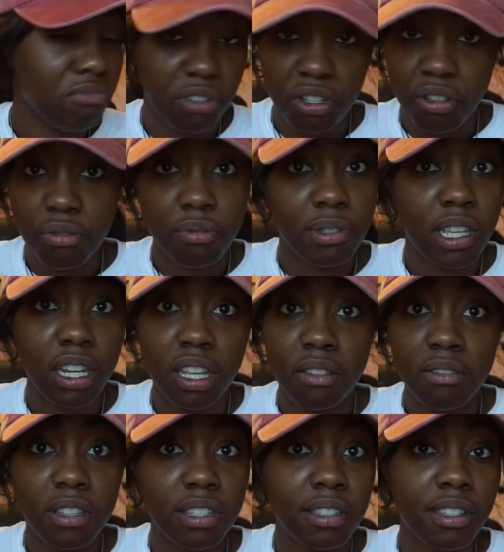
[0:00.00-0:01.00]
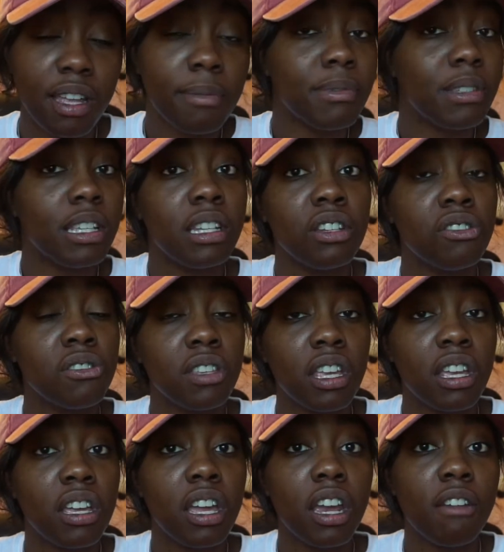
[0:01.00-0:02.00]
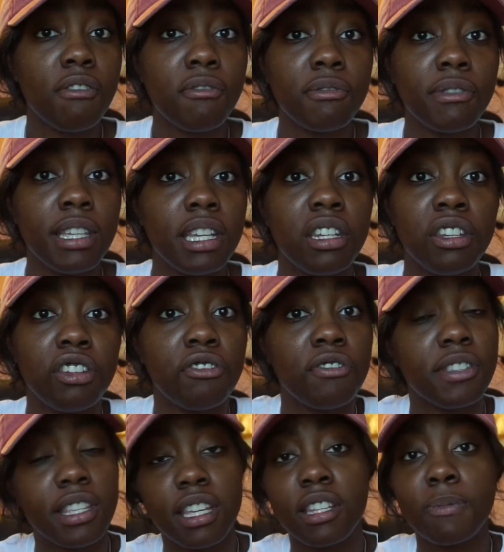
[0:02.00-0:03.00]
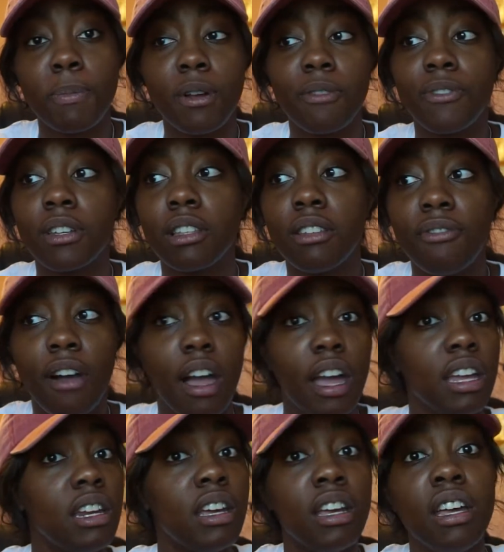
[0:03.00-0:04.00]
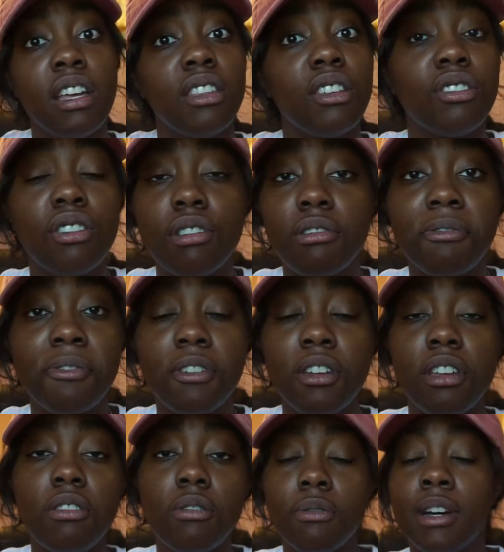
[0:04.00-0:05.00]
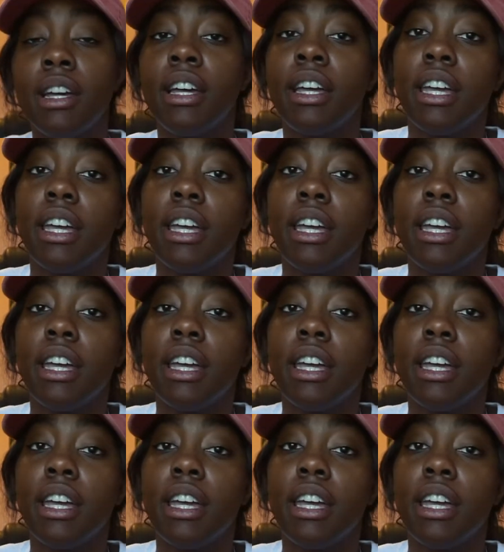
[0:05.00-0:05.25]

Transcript: use any of these steps in your skincare routine and your skin is perfectly fine, then good for you.